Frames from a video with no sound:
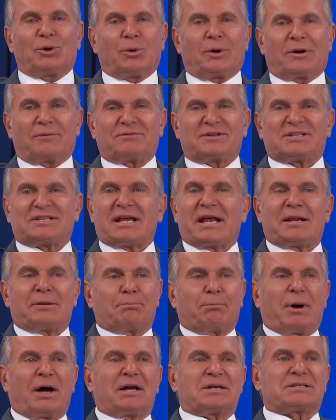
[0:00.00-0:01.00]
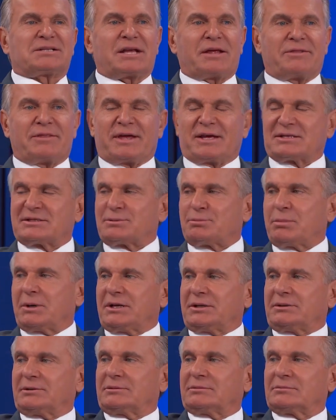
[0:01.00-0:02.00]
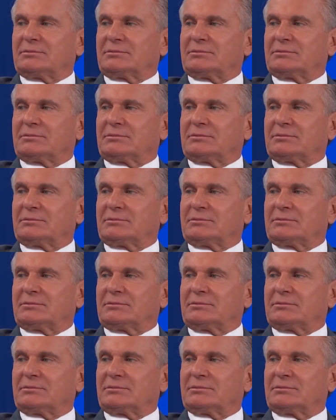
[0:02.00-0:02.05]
you would have said buzz on this, but...